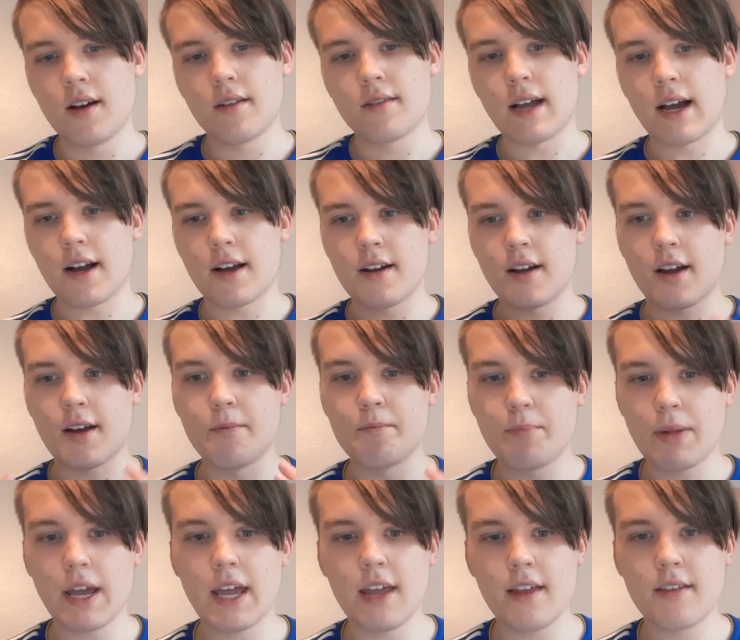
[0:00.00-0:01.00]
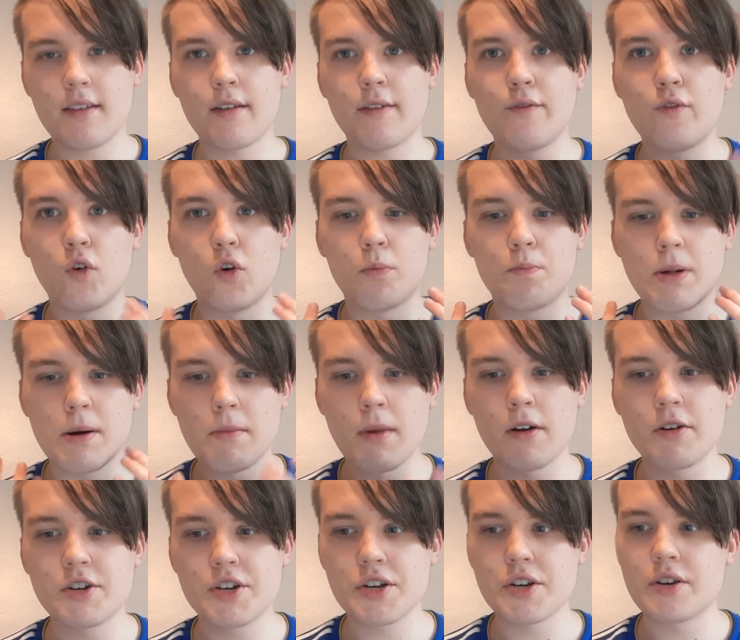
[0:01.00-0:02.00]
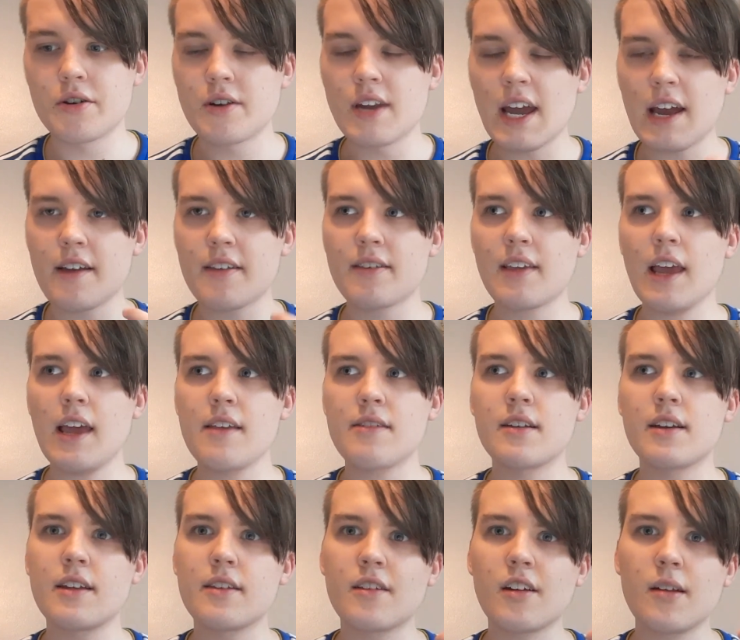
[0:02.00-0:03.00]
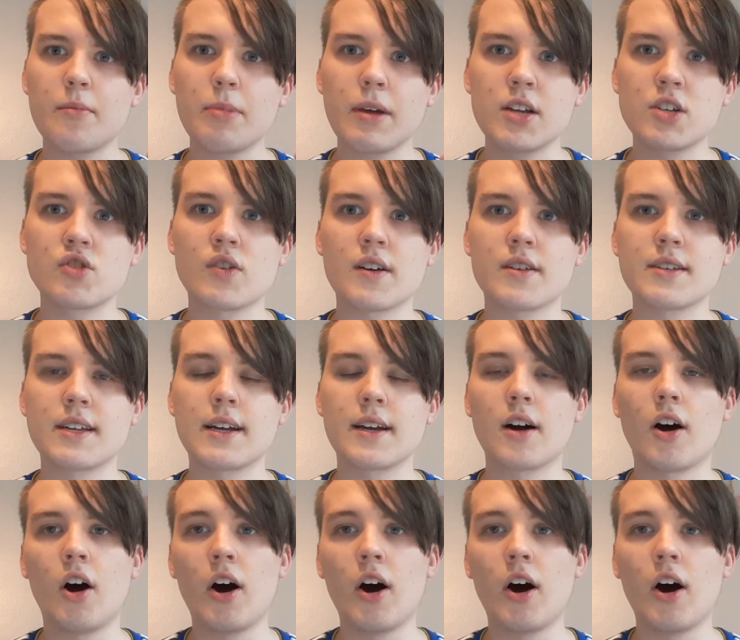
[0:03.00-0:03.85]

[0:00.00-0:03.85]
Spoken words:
that can compete for promotion. Next season is going to be interesting.